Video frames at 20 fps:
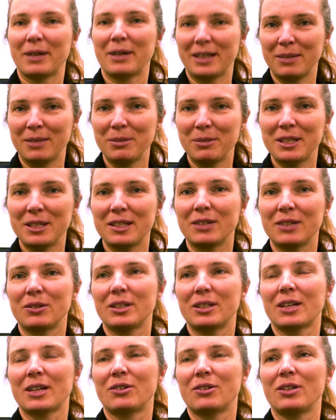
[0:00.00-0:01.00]
My name is
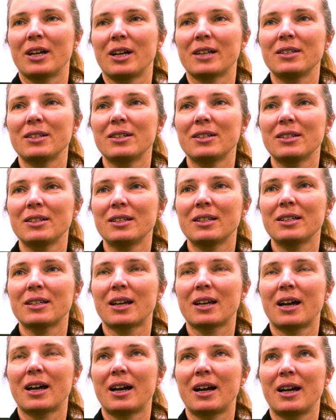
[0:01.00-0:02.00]
Sigrid
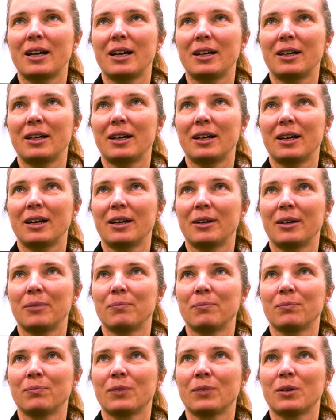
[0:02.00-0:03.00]
Adriaenssens. I
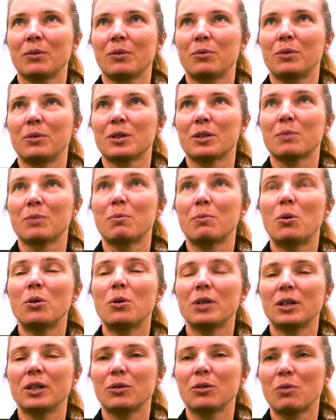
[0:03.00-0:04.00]
was
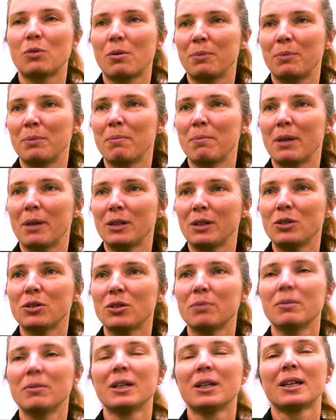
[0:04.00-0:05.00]
born and grew up in
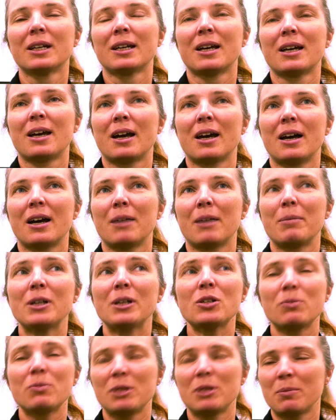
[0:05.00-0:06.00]
Belgium.
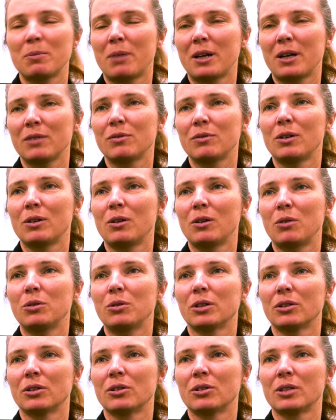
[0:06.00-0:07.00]
Belgium is part of the Low
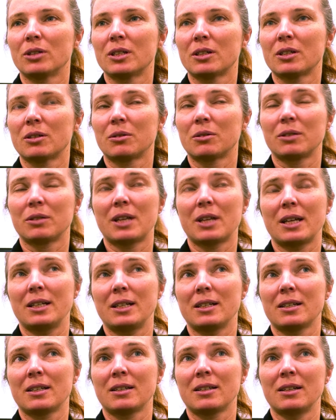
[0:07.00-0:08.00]
Countries, so that
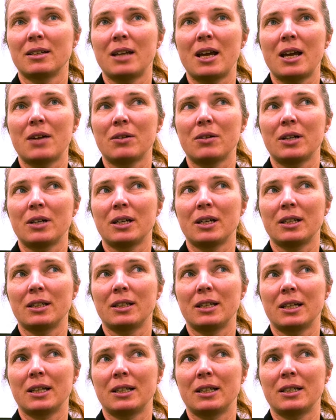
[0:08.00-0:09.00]
is an area
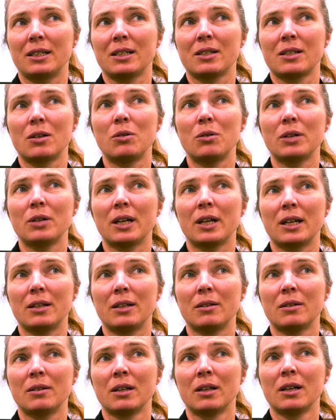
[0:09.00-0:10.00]
that is
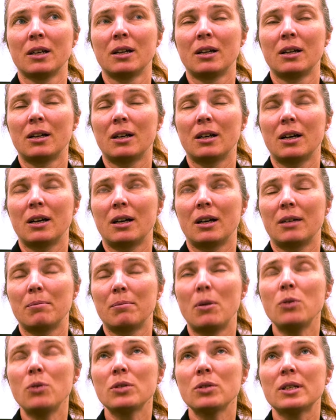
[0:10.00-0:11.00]
located
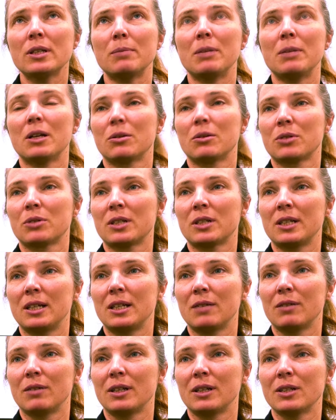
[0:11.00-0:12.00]
mostly below
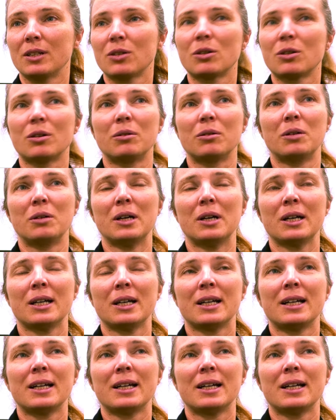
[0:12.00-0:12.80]
sea level, and so